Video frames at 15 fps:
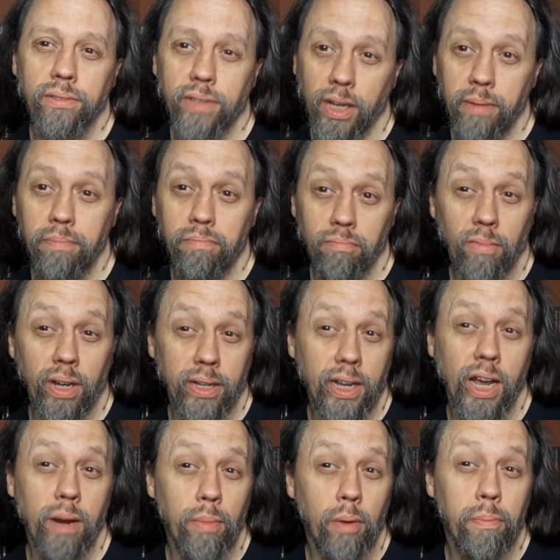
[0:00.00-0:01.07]
they like
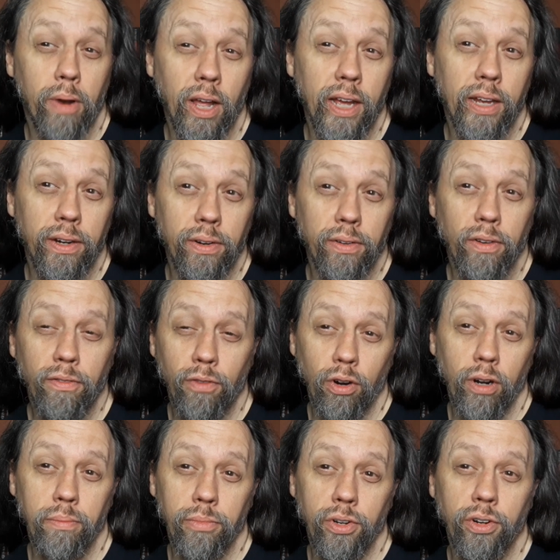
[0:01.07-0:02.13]
Hammer planned
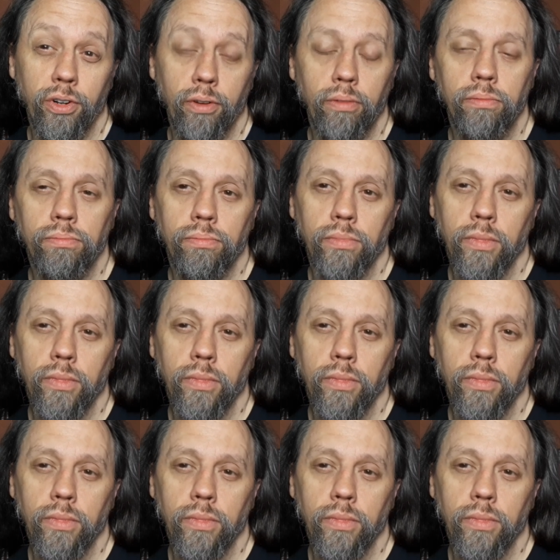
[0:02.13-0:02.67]
for him to do.